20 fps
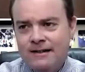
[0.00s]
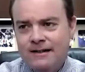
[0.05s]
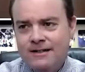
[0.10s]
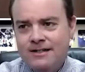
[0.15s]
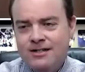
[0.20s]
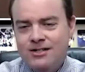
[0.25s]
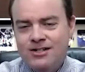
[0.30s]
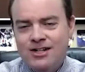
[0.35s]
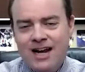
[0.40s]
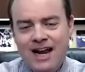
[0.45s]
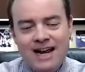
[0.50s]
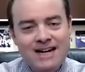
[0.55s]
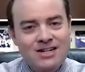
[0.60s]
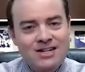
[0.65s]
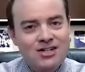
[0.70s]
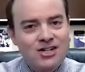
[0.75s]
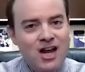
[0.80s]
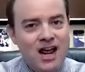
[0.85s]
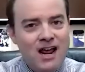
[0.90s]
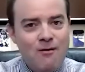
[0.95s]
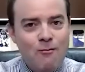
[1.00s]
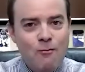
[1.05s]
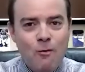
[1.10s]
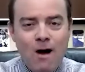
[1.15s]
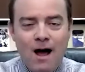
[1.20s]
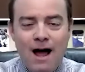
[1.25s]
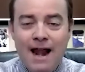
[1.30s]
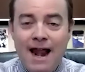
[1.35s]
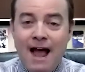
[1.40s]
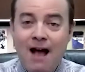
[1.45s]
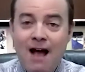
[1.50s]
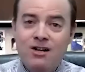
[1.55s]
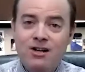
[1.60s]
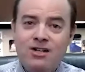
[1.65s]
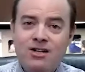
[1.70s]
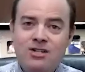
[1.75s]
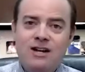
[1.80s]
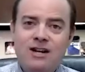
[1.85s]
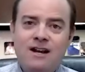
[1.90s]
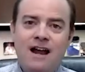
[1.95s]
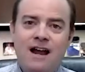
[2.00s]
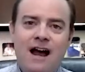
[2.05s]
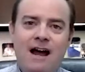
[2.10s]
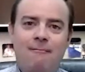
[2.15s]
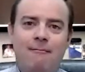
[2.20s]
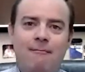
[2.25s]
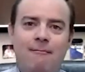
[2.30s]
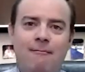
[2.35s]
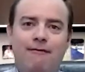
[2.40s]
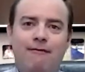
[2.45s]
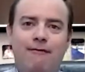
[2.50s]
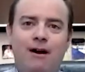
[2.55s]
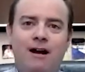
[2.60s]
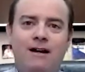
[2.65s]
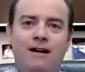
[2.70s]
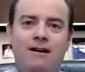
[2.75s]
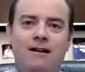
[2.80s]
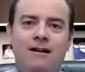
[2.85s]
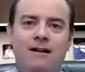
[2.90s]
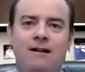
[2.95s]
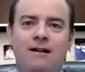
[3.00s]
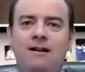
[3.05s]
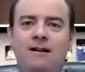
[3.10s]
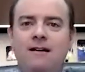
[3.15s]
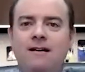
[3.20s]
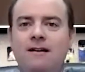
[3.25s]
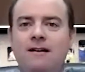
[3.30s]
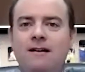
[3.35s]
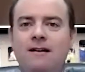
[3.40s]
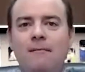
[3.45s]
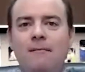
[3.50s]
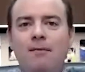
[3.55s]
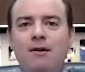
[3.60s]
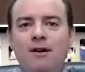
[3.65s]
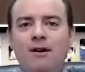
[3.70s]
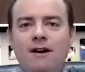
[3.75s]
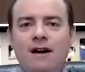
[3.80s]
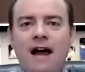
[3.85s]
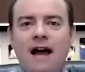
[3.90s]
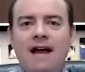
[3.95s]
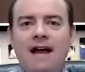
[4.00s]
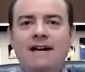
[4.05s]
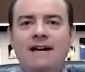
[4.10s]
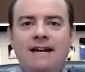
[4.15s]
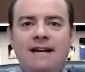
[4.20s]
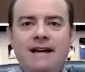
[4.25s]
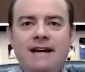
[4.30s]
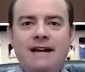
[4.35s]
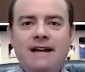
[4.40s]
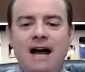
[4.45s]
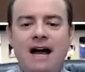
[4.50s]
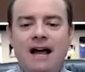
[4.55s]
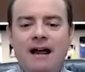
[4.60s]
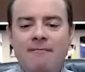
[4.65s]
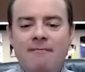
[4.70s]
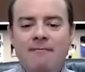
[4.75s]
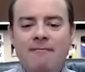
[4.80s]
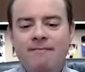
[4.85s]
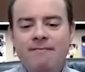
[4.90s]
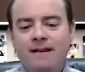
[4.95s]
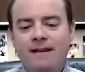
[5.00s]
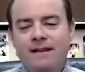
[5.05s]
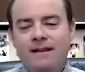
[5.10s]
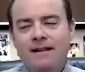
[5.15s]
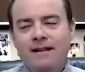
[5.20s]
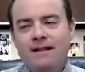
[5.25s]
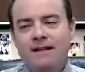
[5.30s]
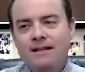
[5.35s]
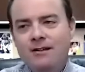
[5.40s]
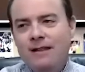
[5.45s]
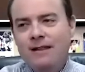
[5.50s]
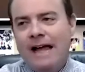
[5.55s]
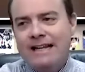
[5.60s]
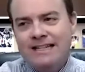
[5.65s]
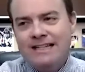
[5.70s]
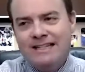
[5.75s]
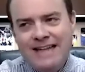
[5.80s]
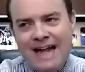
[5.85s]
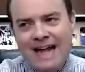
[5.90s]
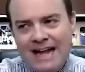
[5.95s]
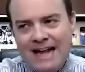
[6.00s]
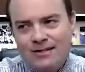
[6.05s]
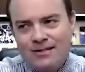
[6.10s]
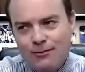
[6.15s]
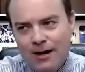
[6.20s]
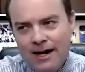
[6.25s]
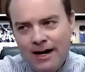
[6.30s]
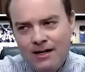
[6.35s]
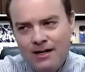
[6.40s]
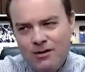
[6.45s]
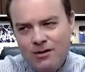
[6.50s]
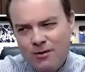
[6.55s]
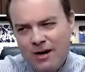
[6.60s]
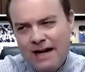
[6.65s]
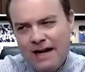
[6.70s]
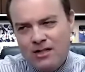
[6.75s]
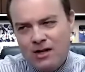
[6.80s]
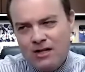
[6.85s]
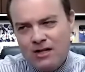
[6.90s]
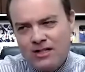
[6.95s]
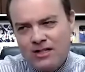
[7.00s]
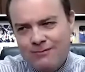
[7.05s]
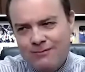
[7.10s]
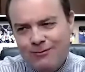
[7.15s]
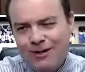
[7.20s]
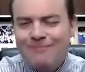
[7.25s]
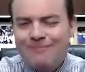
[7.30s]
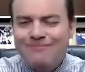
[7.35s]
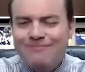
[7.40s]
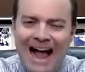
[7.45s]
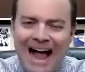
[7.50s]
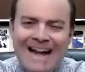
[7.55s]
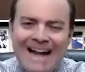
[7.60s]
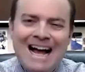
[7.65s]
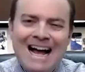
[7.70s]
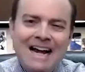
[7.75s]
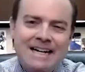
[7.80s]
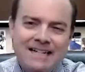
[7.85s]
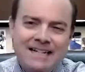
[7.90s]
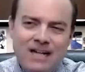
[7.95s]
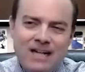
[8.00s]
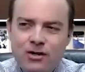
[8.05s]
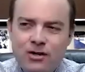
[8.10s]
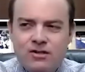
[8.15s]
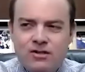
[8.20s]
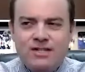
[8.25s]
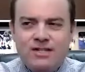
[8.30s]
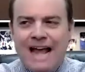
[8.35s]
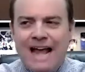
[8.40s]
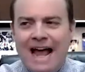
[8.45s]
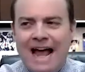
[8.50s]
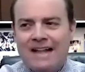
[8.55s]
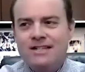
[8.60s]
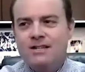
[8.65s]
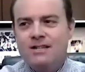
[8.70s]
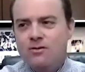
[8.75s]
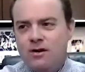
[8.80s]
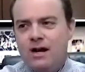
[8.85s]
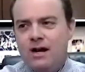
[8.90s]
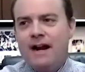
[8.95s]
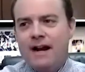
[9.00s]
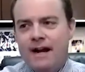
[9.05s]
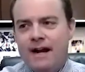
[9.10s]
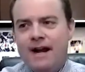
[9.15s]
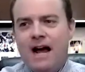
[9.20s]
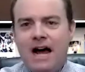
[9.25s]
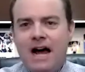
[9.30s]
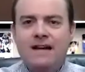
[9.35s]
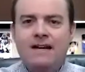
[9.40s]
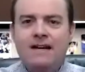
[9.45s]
J.J. Watt. How could you not, my friend? number 99. You like stats, right? You and I talk, well, I kind of tell you stats and you kind of nod and